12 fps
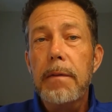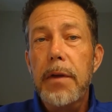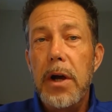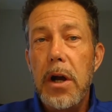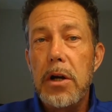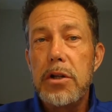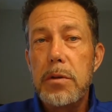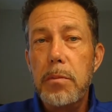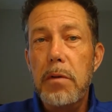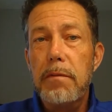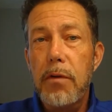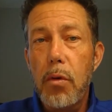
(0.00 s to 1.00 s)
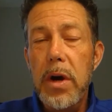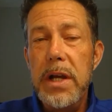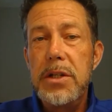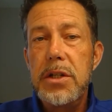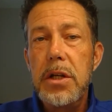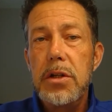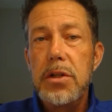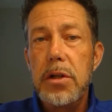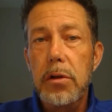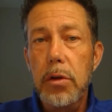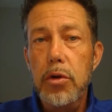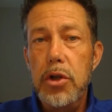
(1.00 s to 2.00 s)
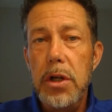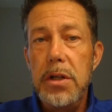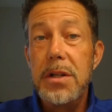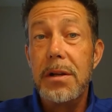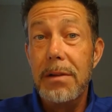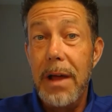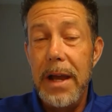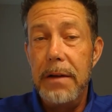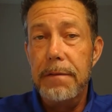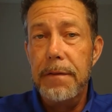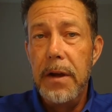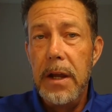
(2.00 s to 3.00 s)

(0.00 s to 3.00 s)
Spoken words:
the customer voice solution to life.